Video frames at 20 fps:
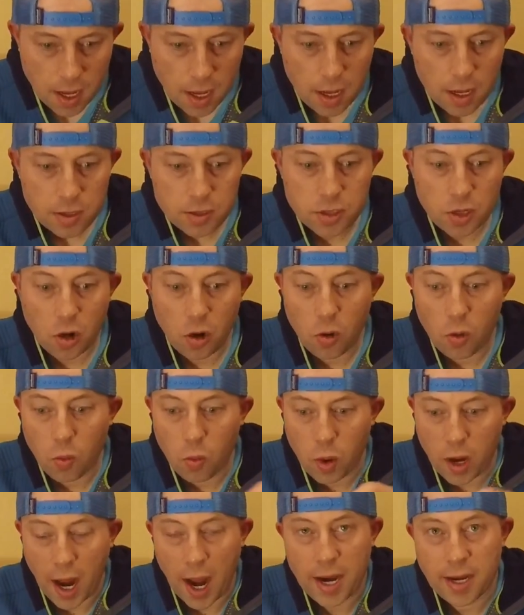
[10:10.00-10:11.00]
So
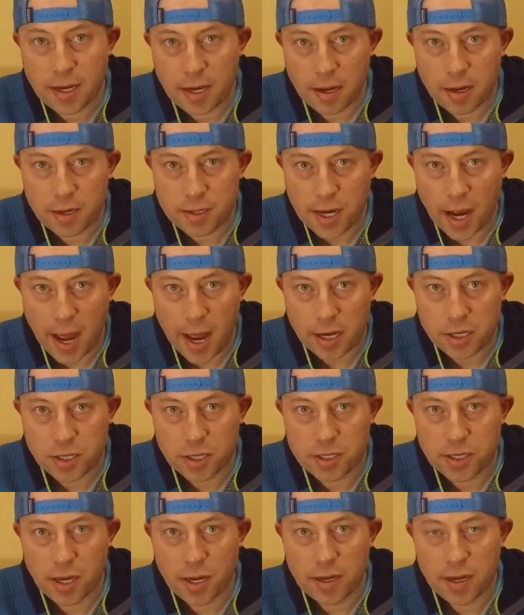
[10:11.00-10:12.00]
what I did is I actually
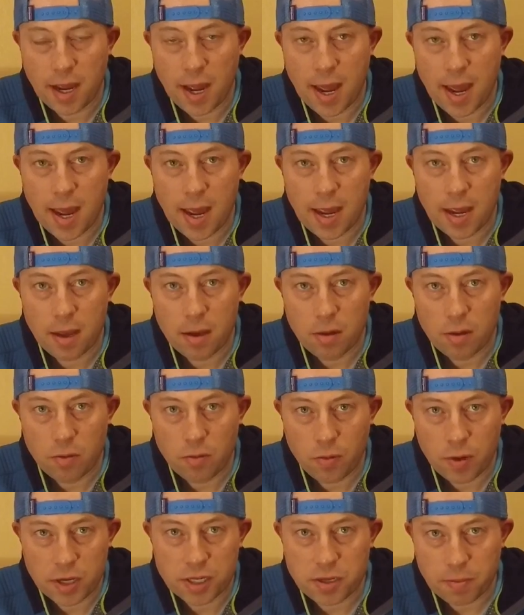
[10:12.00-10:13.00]
sent a
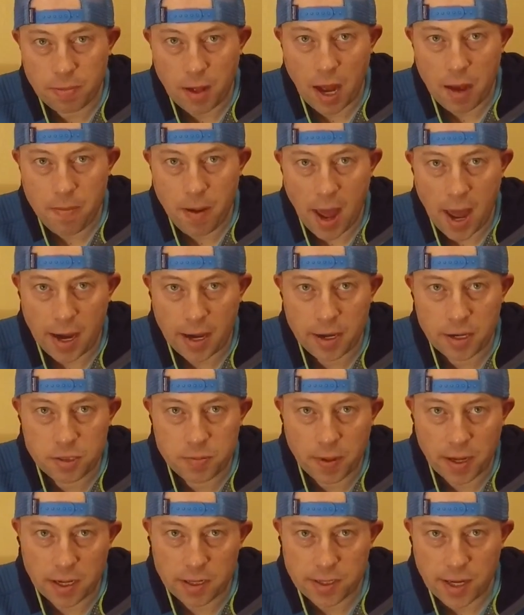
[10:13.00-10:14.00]
resupply package
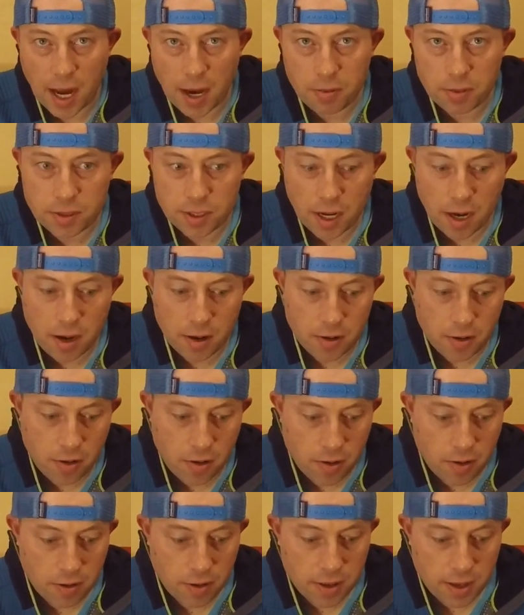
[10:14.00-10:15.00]
because I was
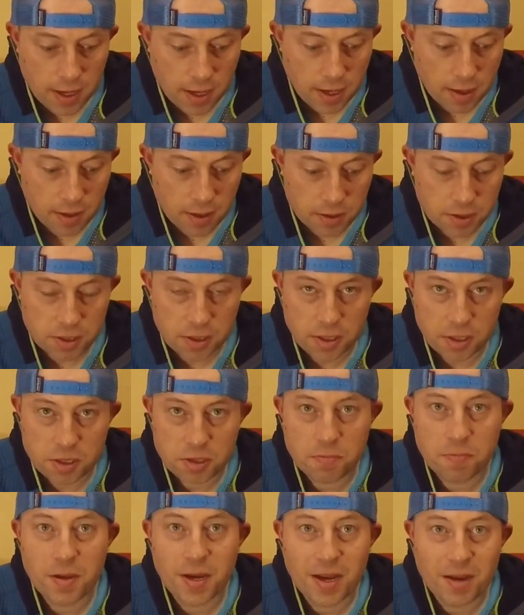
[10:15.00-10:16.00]
under the
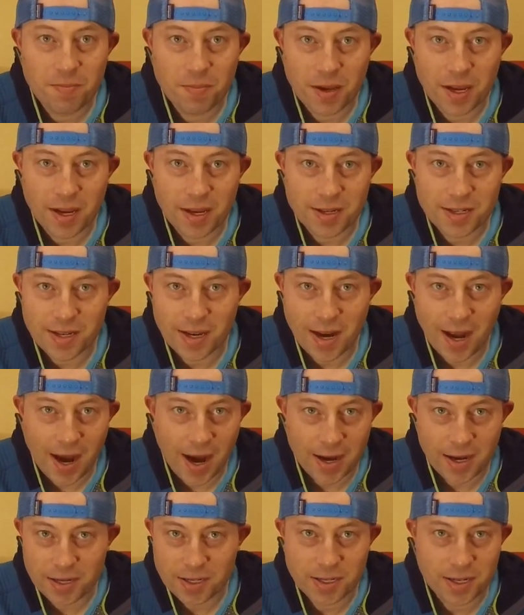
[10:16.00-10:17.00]
speed piece, and I
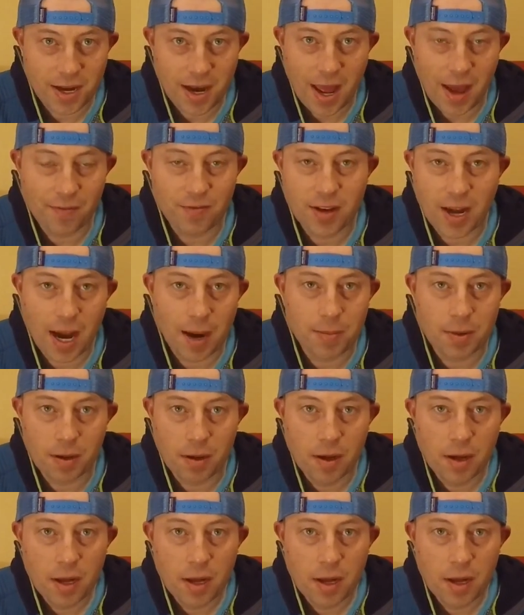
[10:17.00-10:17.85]
just didn't have time to